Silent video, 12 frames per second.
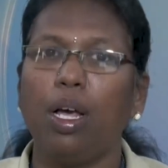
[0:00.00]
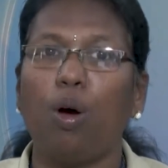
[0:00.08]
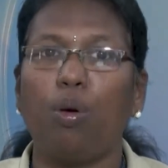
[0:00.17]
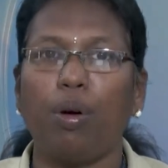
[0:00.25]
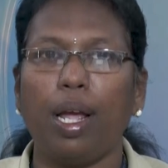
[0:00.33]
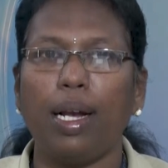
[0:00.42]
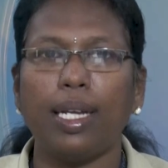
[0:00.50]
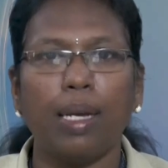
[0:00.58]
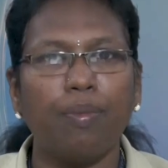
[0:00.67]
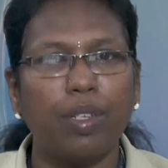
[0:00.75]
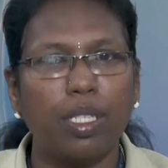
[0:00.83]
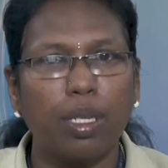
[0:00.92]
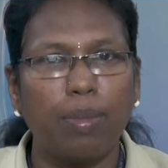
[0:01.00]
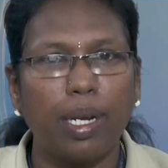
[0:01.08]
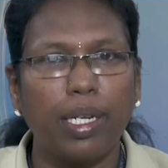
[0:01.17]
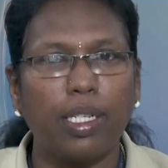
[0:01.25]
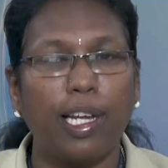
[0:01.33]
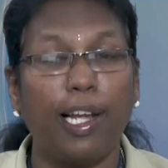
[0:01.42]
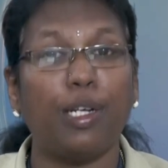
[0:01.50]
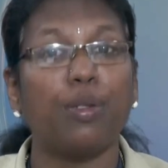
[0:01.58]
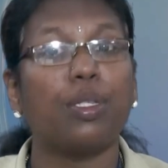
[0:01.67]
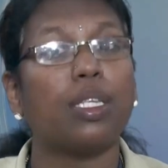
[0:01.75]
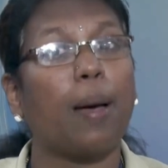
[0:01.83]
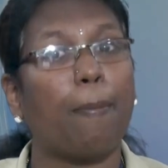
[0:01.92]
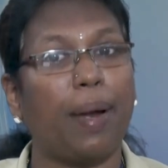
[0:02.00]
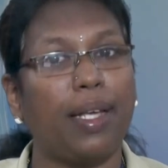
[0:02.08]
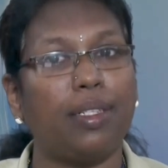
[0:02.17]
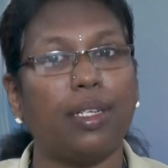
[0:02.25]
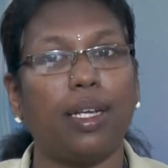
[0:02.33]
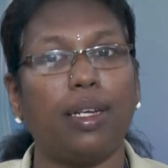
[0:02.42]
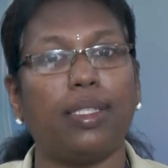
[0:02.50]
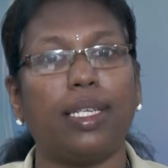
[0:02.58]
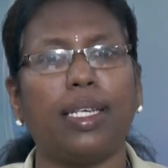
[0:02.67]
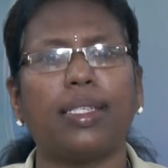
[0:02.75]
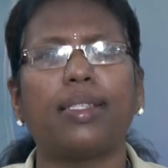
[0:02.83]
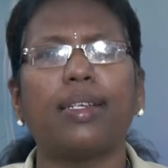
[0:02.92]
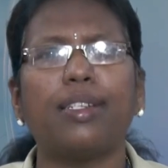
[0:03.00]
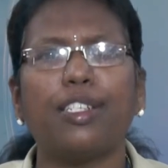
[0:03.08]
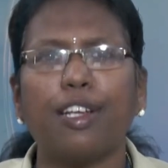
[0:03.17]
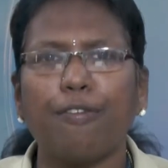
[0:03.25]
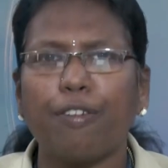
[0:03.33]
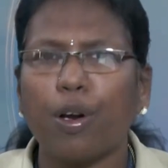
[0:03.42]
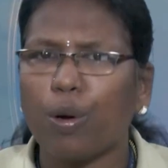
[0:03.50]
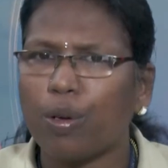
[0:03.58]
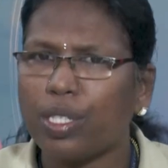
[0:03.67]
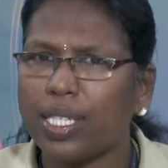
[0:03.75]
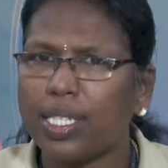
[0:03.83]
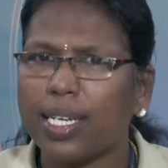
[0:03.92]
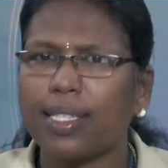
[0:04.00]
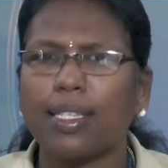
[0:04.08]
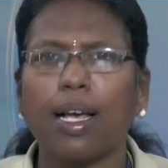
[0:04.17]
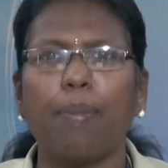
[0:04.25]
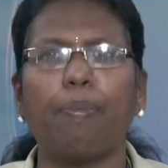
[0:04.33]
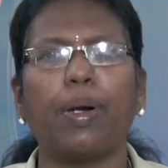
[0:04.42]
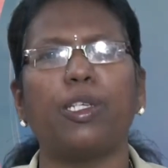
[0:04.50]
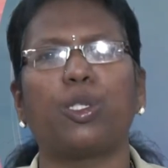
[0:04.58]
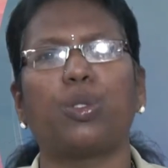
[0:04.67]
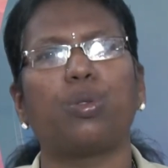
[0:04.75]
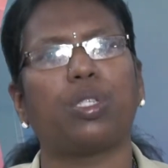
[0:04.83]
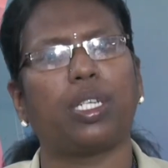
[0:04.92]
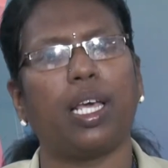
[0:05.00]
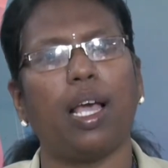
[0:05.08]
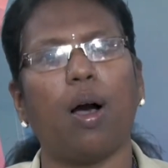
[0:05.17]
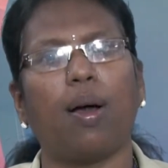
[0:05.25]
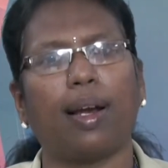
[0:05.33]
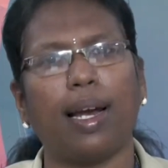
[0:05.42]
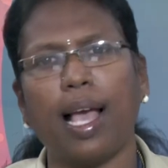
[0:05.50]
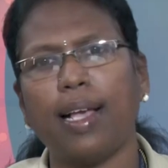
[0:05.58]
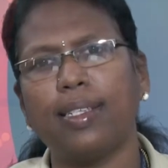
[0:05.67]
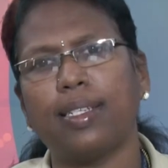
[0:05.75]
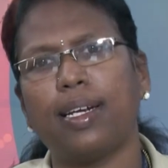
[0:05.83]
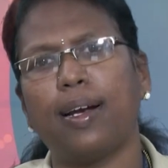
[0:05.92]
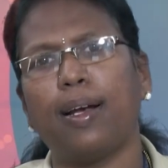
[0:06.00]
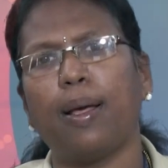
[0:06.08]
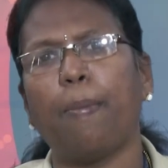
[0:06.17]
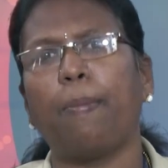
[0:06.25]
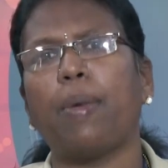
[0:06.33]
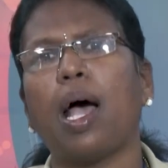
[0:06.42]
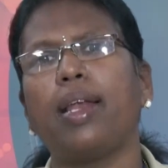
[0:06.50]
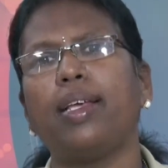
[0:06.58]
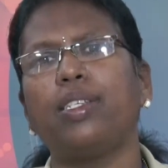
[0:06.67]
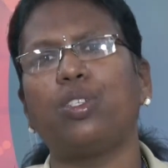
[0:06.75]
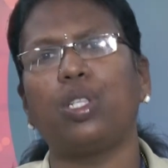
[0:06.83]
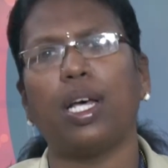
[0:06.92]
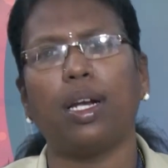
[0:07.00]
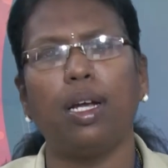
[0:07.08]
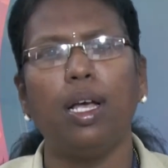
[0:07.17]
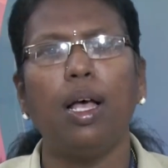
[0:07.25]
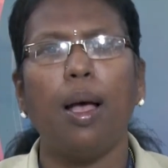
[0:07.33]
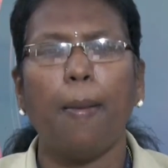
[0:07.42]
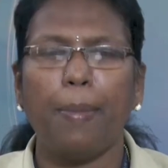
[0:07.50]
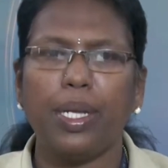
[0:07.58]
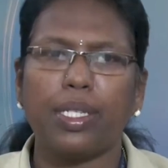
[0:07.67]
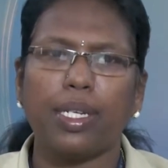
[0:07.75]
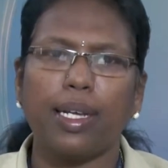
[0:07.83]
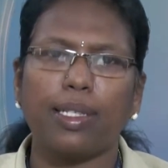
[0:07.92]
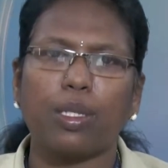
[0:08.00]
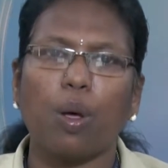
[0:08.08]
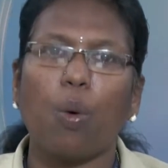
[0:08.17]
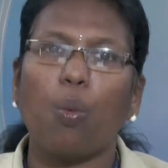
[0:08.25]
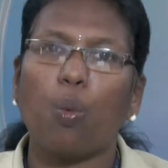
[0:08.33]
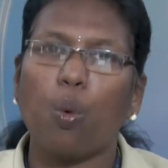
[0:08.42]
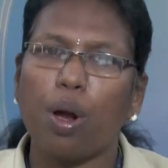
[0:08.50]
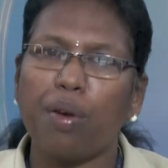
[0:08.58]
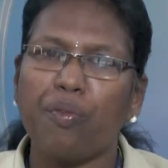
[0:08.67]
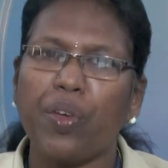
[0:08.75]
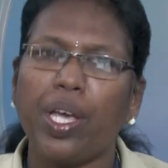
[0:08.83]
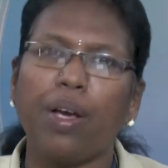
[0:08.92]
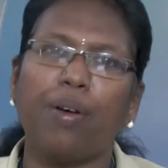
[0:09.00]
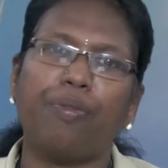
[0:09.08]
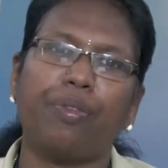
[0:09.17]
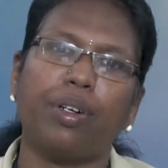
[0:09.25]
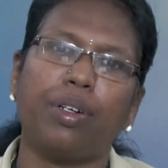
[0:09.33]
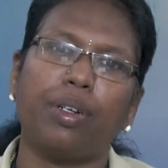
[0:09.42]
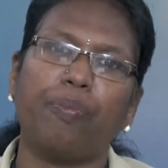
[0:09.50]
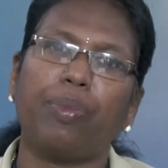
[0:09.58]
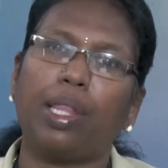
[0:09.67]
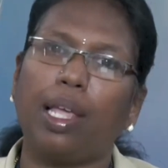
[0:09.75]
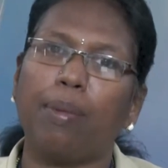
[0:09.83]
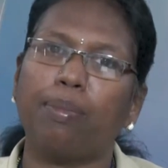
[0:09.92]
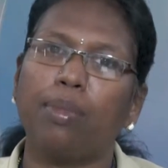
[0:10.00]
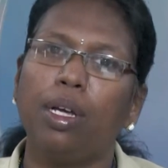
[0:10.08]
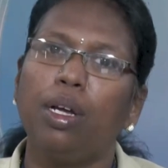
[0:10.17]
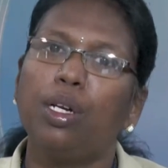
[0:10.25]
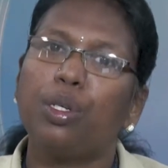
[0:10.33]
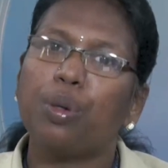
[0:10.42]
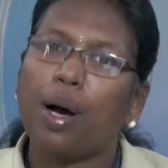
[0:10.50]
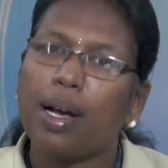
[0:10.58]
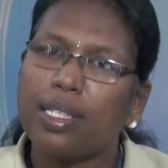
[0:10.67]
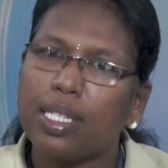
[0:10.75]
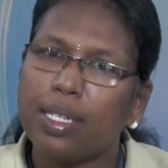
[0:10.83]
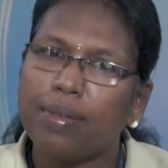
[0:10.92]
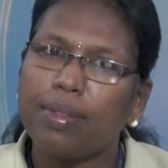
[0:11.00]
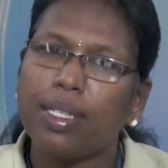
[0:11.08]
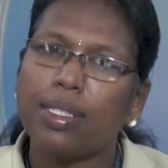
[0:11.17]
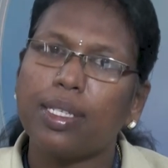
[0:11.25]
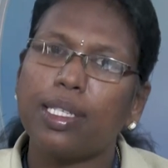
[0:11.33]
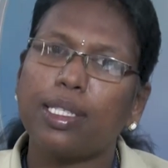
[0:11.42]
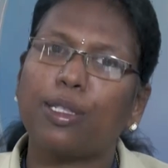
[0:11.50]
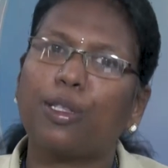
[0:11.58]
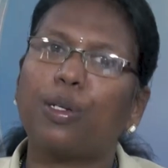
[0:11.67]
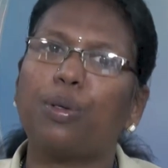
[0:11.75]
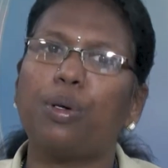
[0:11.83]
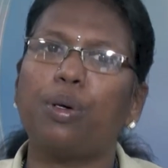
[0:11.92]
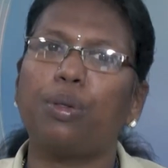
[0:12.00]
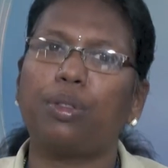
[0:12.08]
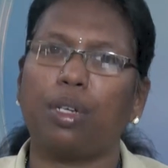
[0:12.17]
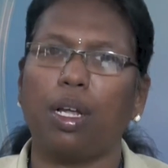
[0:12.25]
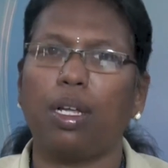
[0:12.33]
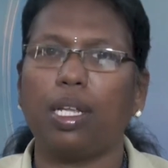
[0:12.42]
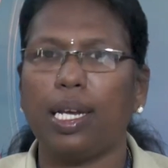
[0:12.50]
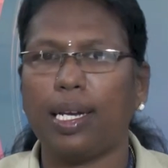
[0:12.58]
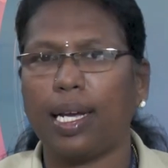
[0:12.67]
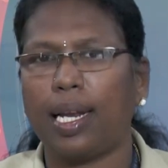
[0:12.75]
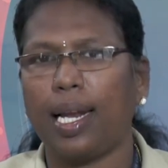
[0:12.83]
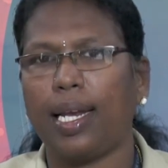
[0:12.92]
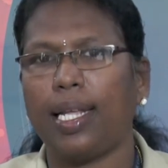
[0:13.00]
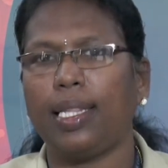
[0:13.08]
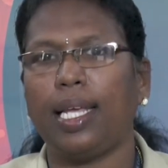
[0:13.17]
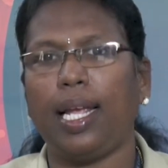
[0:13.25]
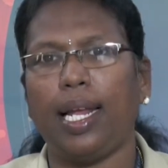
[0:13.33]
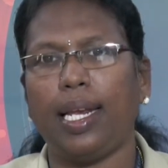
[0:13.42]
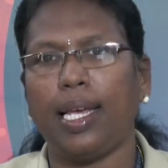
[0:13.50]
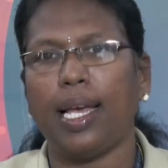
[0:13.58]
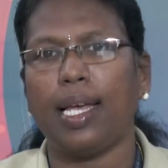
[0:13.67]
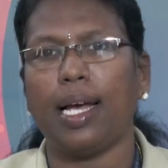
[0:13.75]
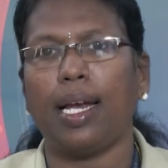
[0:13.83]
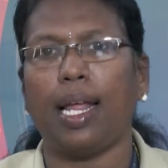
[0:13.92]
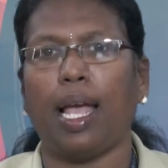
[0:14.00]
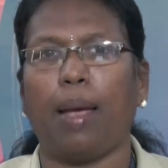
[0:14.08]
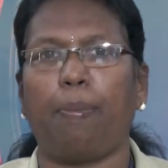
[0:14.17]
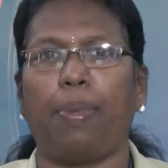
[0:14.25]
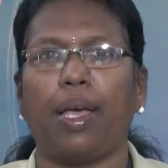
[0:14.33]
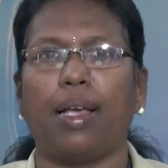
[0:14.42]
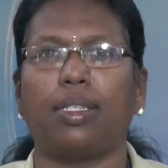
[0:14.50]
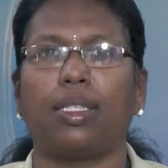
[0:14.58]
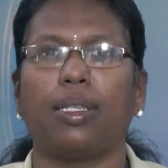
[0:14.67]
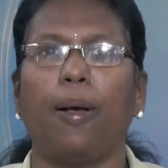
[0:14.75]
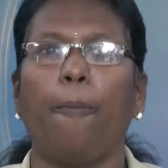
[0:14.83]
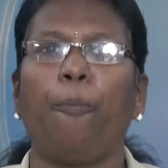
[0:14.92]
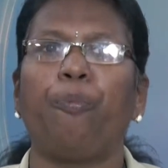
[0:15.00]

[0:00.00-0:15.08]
Real-time visibility into supply chain is essential for logistics companies to stay organized and manage their business. One way for them to achieve this is through integrating the EDA and APIs.